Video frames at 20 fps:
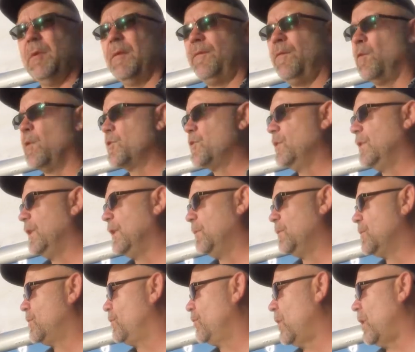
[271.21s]
but fortunately it
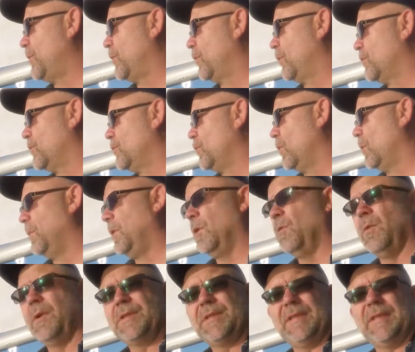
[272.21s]
was a tropical storm and it
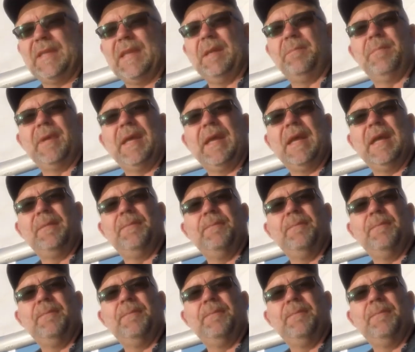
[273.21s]
wasn't that bad.